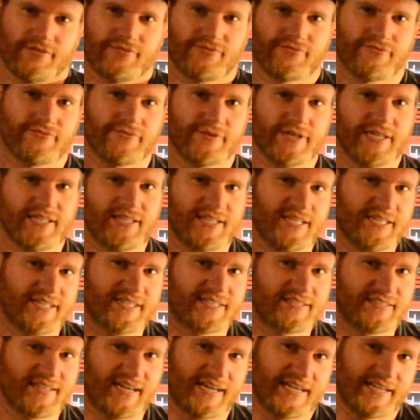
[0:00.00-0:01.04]
Really
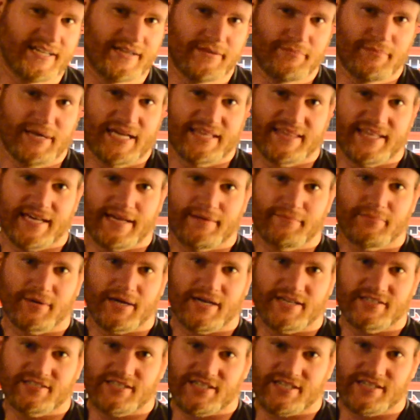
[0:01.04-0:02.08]
excited about that
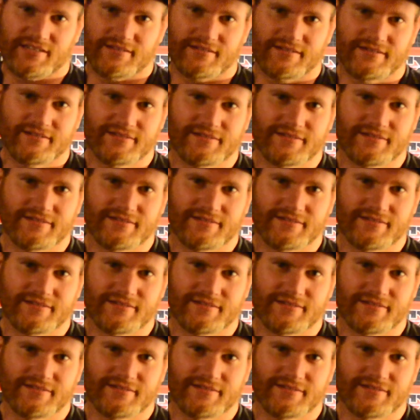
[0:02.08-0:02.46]
project.